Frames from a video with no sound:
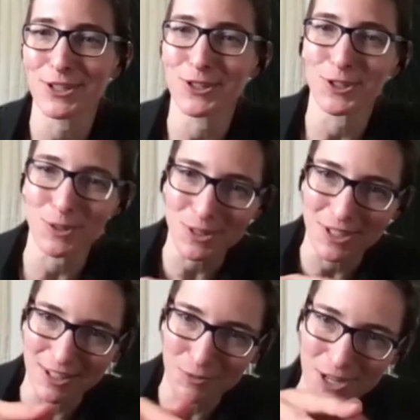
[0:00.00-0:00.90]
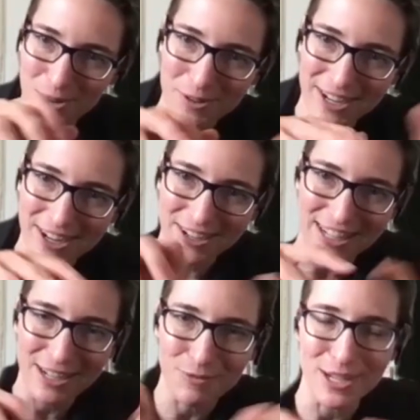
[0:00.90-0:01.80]
chutes and we go there and
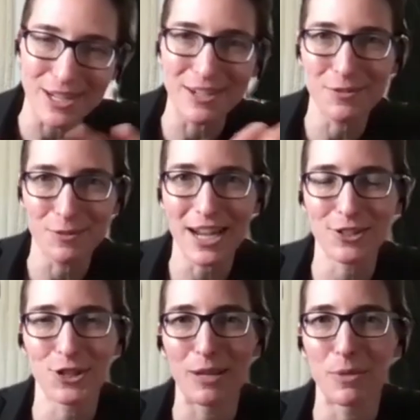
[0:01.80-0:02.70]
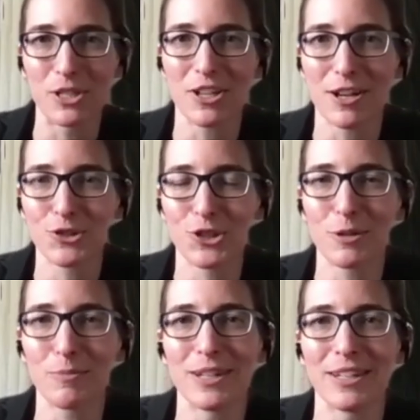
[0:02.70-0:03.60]
then we we actually massage
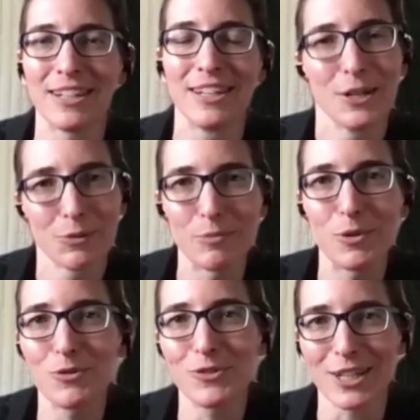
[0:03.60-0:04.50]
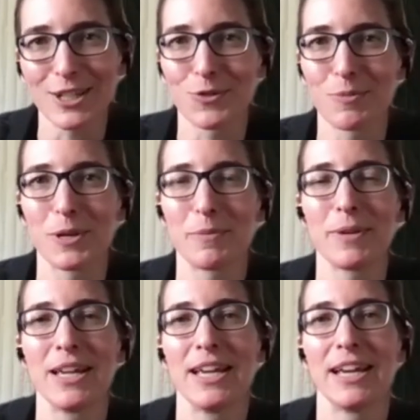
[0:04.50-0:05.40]
them and remove ticks from them
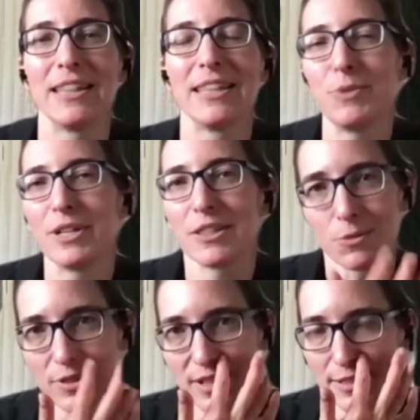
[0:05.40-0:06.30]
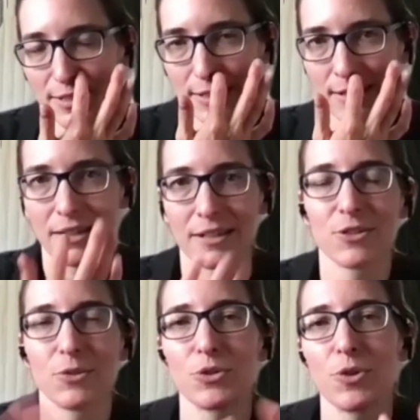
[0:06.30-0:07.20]
and then we get those tested and
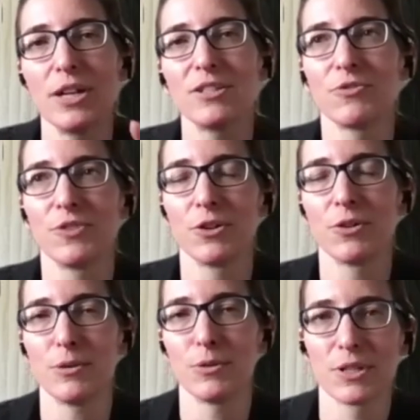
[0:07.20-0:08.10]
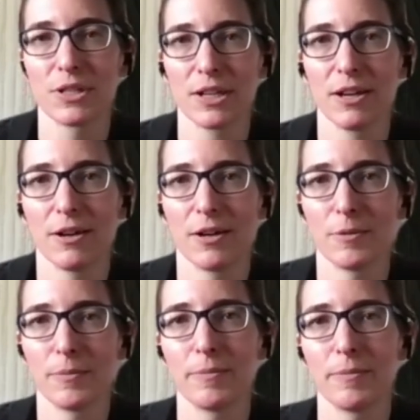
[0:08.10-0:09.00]
so we're trying to figure out
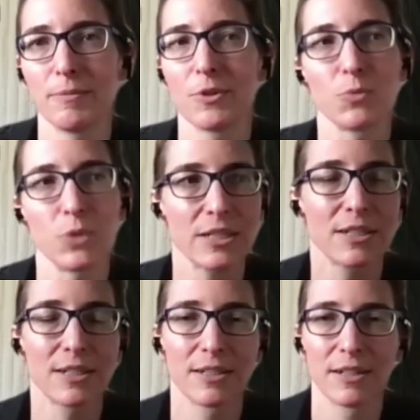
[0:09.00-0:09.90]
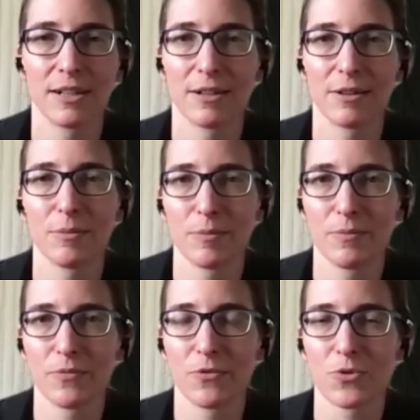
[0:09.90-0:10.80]
um, the risk um,
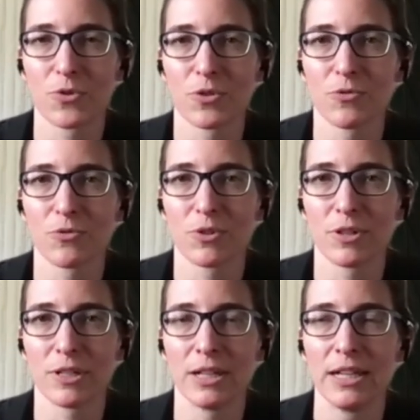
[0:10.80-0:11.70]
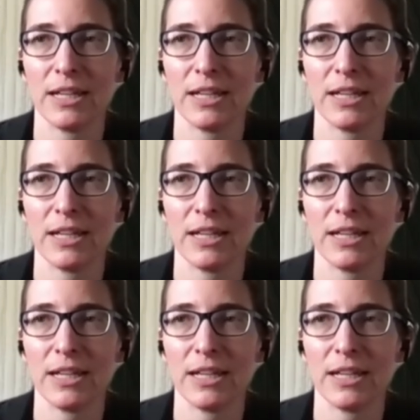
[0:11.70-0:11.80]
for for